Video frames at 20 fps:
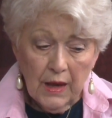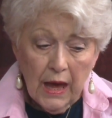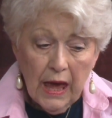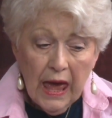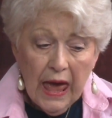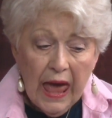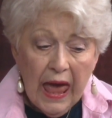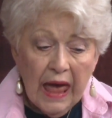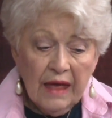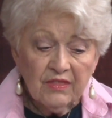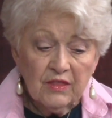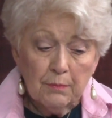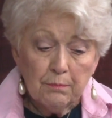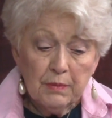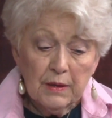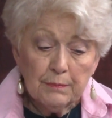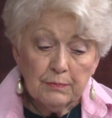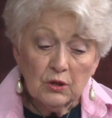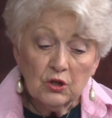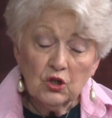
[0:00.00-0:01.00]
And the
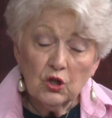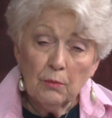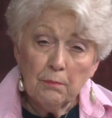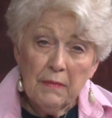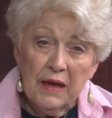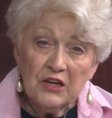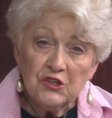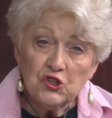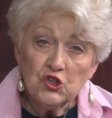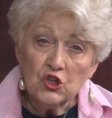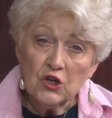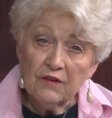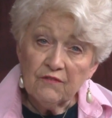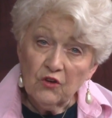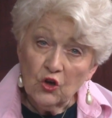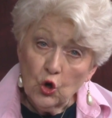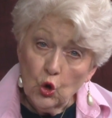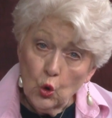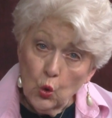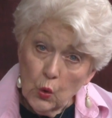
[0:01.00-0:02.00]
biblical mention of
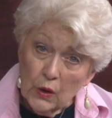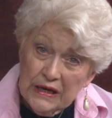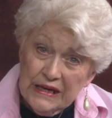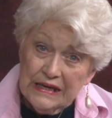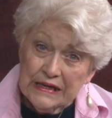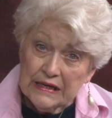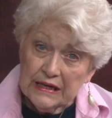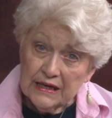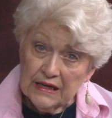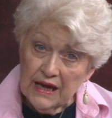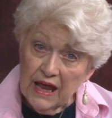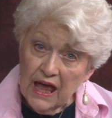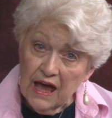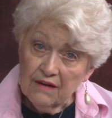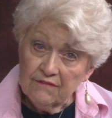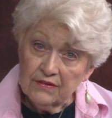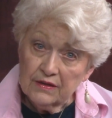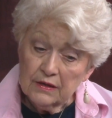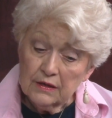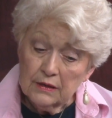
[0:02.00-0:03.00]
a queen in
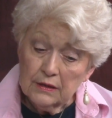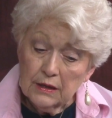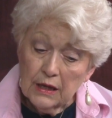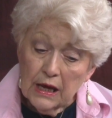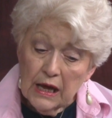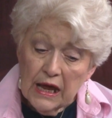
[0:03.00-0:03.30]
heaven